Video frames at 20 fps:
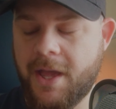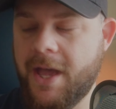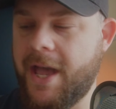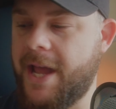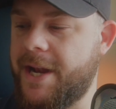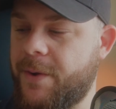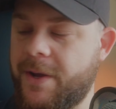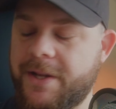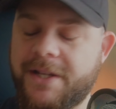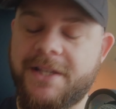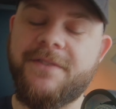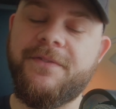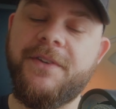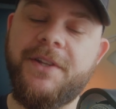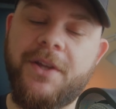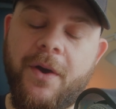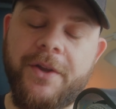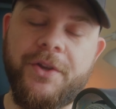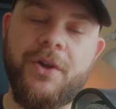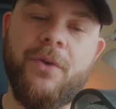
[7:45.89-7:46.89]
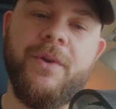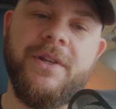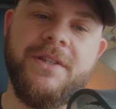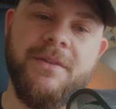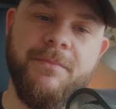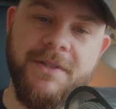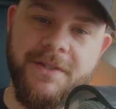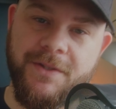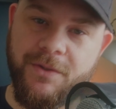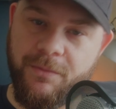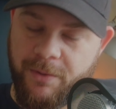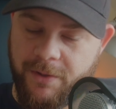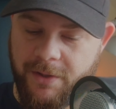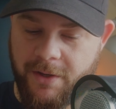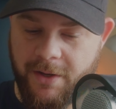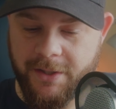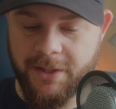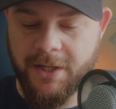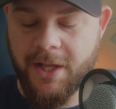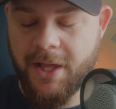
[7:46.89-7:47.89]
Anyway, this video, I don't want it to be super
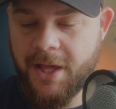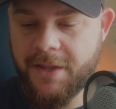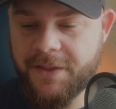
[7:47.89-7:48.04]
long.